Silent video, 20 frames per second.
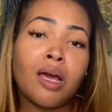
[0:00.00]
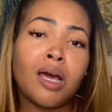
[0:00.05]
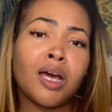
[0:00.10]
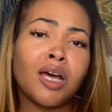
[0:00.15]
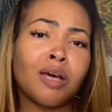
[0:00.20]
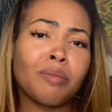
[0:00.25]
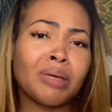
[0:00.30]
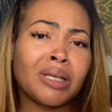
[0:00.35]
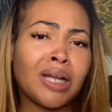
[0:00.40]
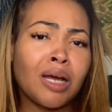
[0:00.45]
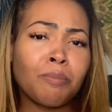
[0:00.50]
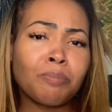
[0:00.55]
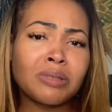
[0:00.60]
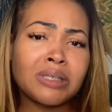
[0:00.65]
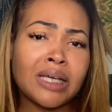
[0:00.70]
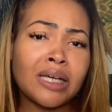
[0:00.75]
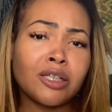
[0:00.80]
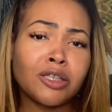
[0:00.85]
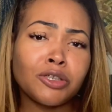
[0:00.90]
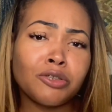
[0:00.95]
And I'm
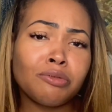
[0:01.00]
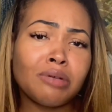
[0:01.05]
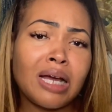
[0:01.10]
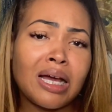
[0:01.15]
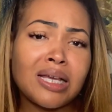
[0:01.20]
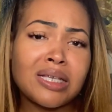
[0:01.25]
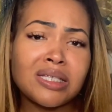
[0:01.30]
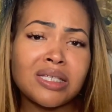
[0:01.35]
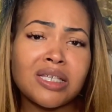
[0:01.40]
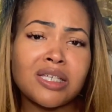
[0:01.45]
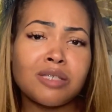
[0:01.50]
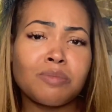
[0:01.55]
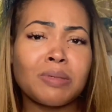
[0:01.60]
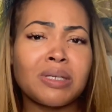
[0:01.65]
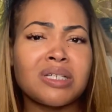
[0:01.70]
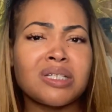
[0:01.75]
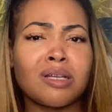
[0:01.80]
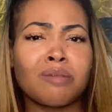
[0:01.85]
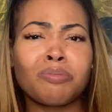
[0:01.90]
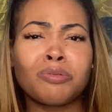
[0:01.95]
telling you guys this
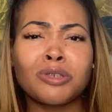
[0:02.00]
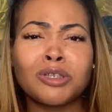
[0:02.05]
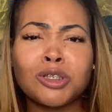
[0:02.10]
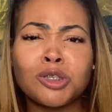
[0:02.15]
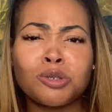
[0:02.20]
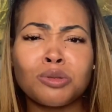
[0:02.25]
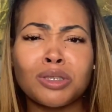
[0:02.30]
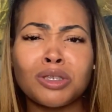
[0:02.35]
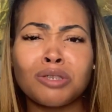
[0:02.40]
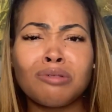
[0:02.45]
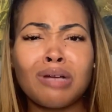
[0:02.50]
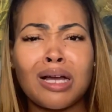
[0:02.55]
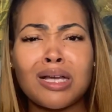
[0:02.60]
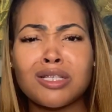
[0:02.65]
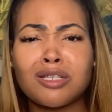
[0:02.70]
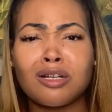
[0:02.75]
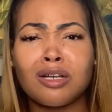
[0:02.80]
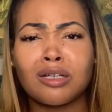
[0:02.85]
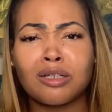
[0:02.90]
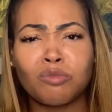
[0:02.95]
because I'm pretty sure you
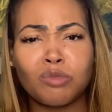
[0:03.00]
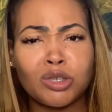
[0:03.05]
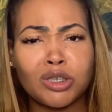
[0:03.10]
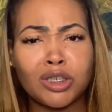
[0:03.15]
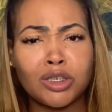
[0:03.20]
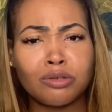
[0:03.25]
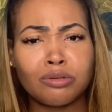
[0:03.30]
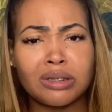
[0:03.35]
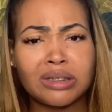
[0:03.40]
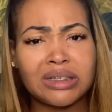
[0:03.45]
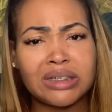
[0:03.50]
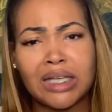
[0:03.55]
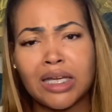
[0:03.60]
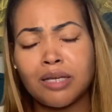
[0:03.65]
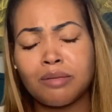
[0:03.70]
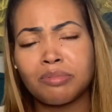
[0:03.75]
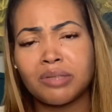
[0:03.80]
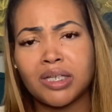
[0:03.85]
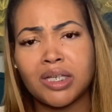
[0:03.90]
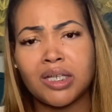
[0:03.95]
guys are going to want to do the
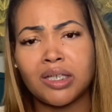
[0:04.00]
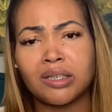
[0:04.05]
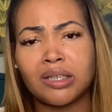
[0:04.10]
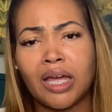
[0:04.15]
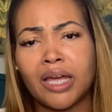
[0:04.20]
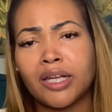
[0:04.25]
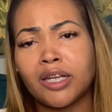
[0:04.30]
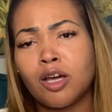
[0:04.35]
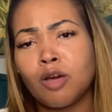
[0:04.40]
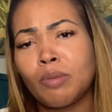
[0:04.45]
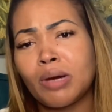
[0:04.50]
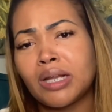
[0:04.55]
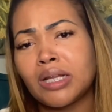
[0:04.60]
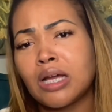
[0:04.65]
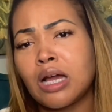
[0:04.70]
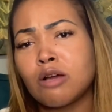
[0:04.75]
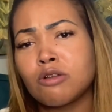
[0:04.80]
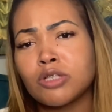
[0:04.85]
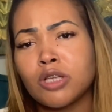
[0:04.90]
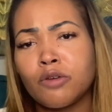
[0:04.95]
same thing. Like,
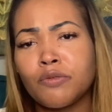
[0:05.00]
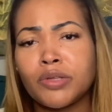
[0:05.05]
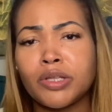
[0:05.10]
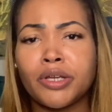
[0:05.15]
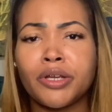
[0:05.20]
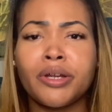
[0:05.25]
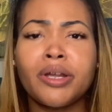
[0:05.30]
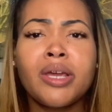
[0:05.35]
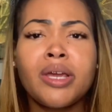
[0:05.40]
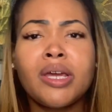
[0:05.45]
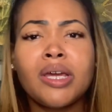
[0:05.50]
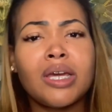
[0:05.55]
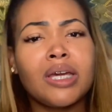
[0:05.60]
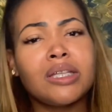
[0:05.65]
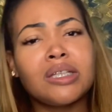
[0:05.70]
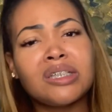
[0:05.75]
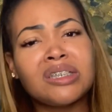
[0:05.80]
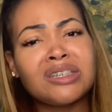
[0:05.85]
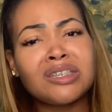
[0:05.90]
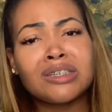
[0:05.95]
nobody goes over there
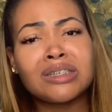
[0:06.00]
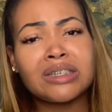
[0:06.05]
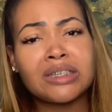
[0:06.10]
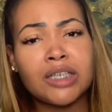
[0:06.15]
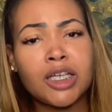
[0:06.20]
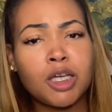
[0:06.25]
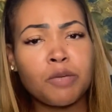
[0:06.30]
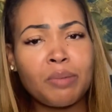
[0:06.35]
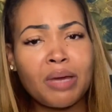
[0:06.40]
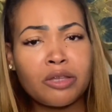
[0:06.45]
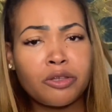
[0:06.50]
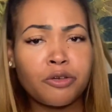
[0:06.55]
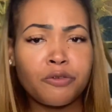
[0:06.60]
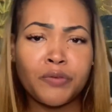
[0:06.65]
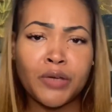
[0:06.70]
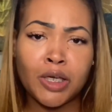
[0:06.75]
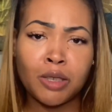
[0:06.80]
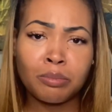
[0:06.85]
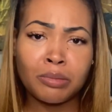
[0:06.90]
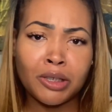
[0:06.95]
and then doesn't think about their
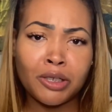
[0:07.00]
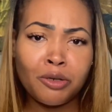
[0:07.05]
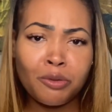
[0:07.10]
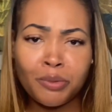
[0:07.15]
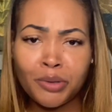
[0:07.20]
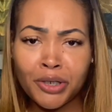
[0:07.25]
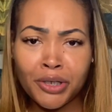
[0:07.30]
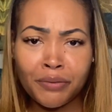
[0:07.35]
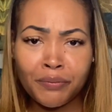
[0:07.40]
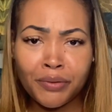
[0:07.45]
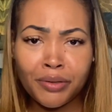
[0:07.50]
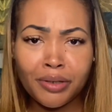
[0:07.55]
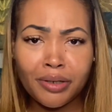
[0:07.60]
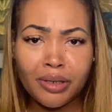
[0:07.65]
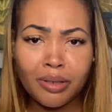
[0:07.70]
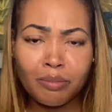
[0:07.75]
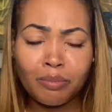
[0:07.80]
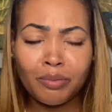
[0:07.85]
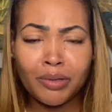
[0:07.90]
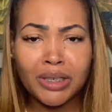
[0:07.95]
family or whatever
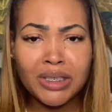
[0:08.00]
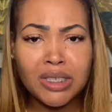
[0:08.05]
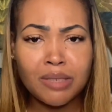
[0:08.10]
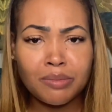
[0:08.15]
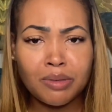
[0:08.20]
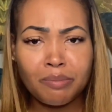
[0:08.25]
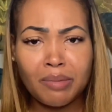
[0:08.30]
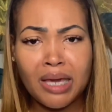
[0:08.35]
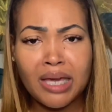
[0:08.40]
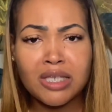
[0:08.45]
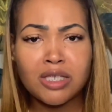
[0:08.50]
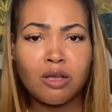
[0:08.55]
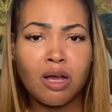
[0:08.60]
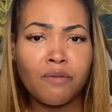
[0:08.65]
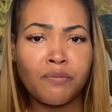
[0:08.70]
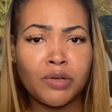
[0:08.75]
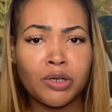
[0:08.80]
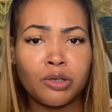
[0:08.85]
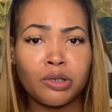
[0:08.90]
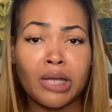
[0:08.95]
and bring something back. So
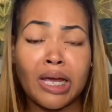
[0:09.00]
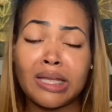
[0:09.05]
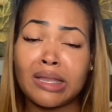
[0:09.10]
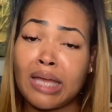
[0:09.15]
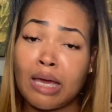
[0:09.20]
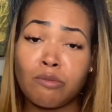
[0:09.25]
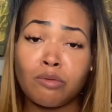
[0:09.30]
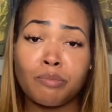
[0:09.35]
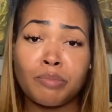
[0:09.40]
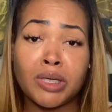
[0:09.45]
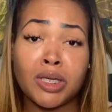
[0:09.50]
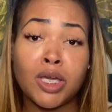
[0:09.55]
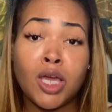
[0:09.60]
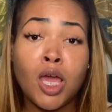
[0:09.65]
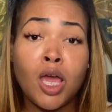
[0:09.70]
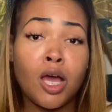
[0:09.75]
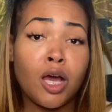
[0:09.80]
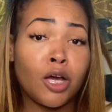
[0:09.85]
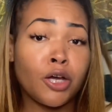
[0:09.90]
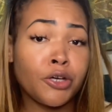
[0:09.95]
I figured like that would be
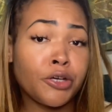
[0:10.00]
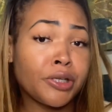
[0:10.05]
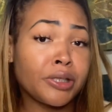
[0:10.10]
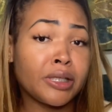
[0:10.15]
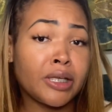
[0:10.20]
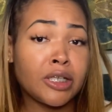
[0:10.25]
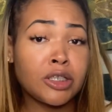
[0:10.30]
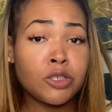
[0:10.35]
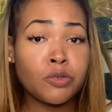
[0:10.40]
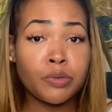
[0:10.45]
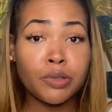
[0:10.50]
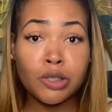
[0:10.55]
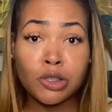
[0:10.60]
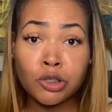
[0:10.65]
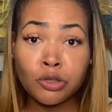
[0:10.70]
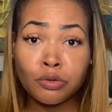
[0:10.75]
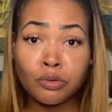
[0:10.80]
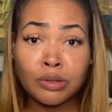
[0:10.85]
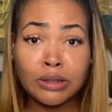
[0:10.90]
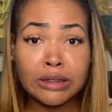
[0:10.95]
a good thing to
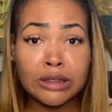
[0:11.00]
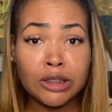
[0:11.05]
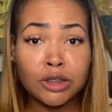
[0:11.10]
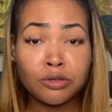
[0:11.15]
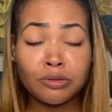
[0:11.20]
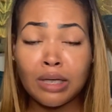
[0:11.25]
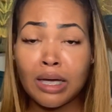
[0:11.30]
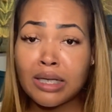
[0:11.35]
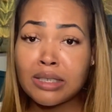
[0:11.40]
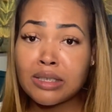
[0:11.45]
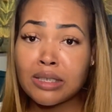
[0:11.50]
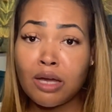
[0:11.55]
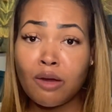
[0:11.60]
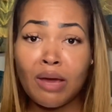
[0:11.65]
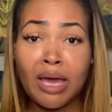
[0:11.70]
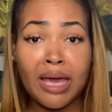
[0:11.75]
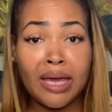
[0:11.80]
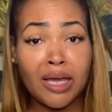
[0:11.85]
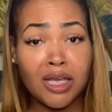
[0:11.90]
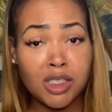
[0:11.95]
include to let you guys know,
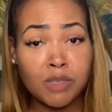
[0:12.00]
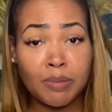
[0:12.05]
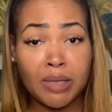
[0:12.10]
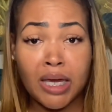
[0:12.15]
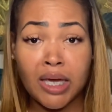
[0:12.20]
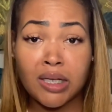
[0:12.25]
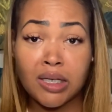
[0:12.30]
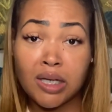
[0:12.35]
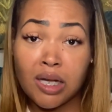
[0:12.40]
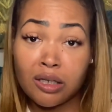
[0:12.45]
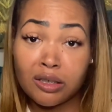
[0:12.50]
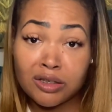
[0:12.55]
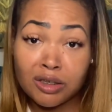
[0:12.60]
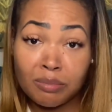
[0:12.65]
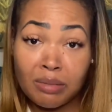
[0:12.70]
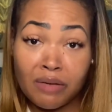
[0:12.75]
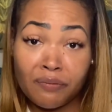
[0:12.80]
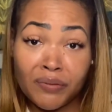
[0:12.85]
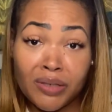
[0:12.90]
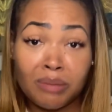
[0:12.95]
hey, I spent $80
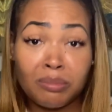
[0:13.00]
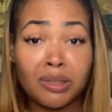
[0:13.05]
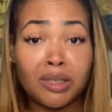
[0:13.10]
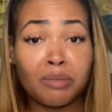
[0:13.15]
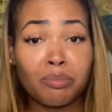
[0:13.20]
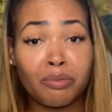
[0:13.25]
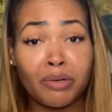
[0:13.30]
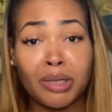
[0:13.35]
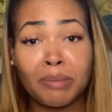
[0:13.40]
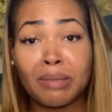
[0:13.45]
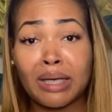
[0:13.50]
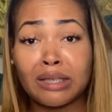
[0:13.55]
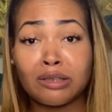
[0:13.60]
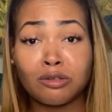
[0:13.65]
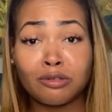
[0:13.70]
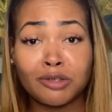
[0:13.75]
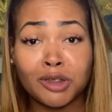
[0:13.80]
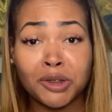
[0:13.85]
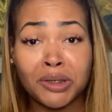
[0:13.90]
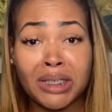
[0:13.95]
on my family to bring back
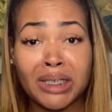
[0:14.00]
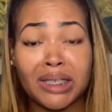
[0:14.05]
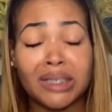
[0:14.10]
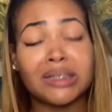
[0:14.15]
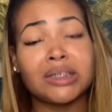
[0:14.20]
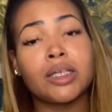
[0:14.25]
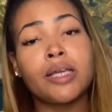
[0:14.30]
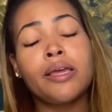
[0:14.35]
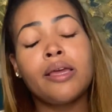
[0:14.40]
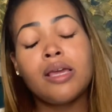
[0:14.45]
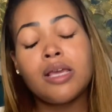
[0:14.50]
little trinkets.